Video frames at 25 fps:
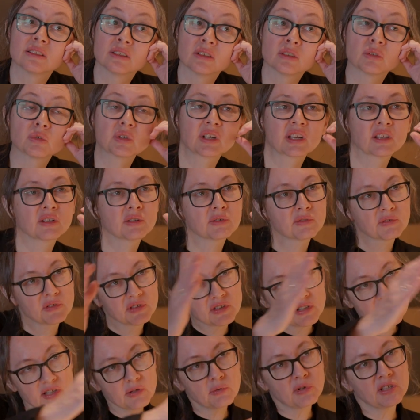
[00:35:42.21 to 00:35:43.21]
So kind of
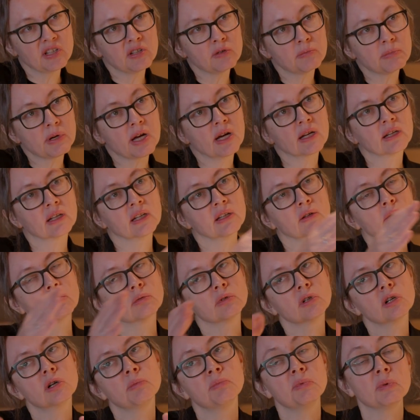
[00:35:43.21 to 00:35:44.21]
Italy went in the back and
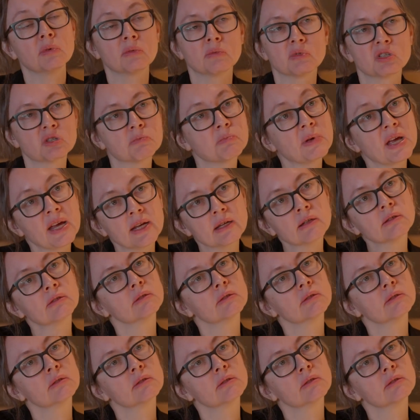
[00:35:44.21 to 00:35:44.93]
grew up. Spain